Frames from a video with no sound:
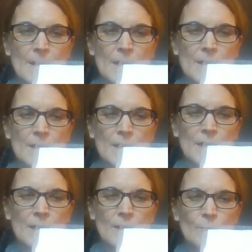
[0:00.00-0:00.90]
And
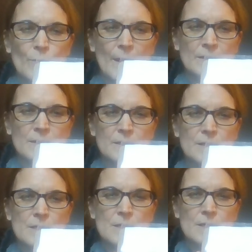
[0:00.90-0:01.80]
then practice
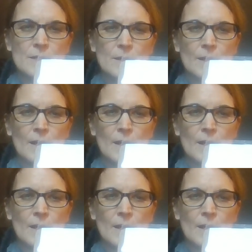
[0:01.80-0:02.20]
the